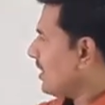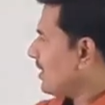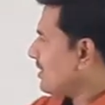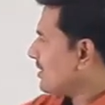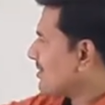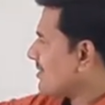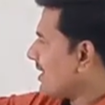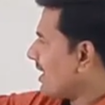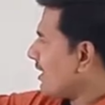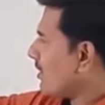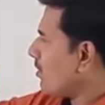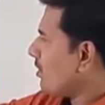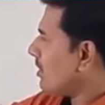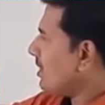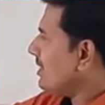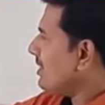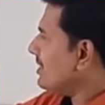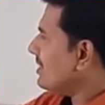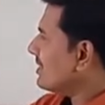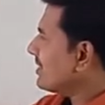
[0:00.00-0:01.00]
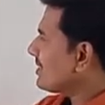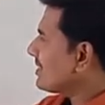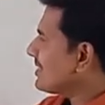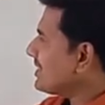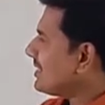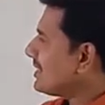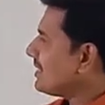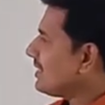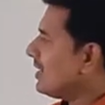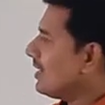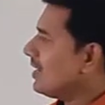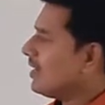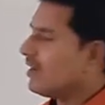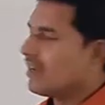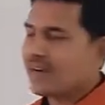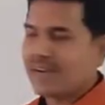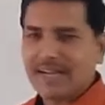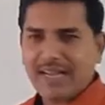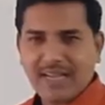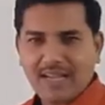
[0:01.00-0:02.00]
Trigon, sting
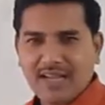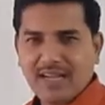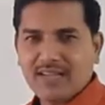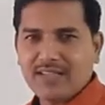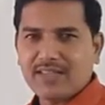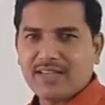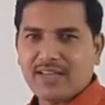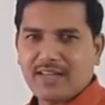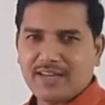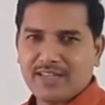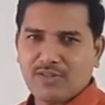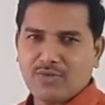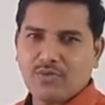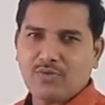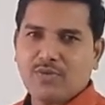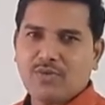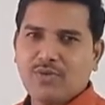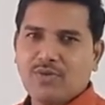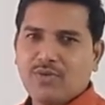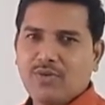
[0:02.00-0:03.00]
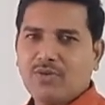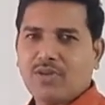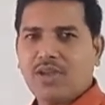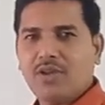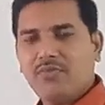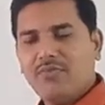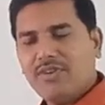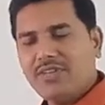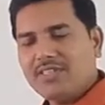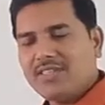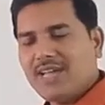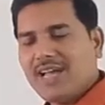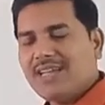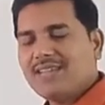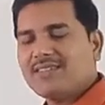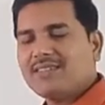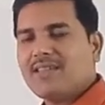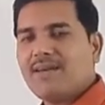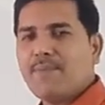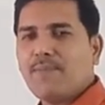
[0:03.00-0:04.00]
ray antu karithivi, okay, which
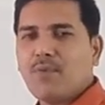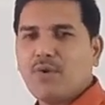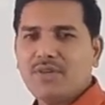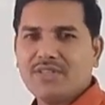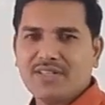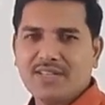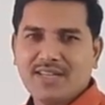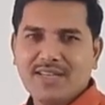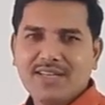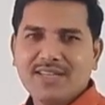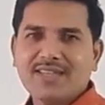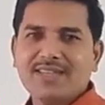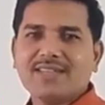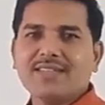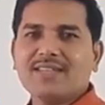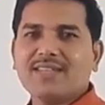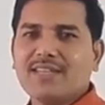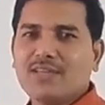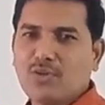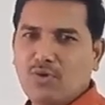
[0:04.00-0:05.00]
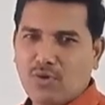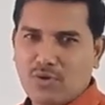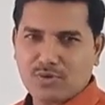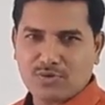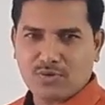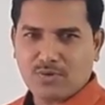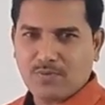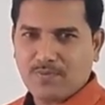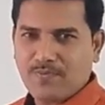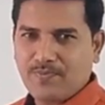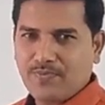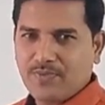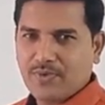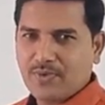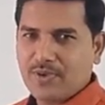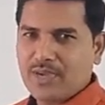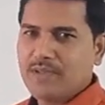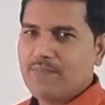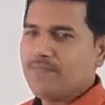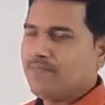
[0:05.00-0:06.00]
has the poison sting also.
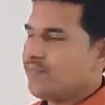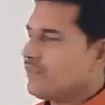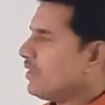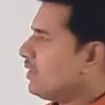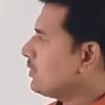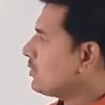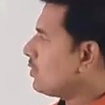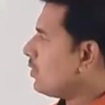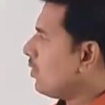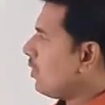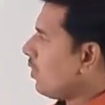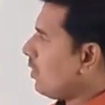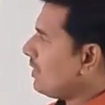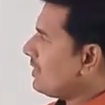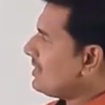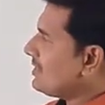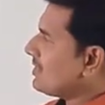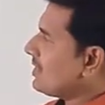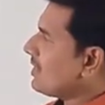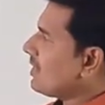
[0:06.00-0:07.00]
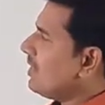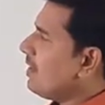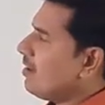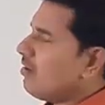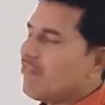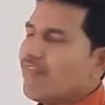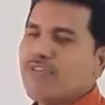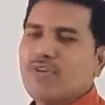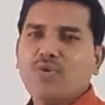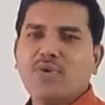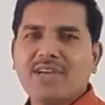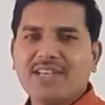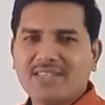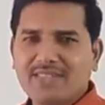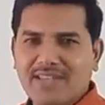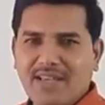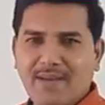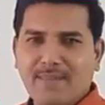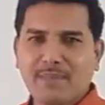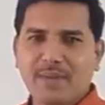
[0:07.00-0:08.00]
Okay, so all these are few
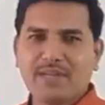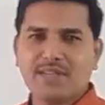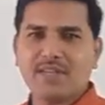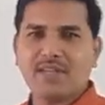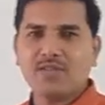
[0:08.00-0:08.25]
examples.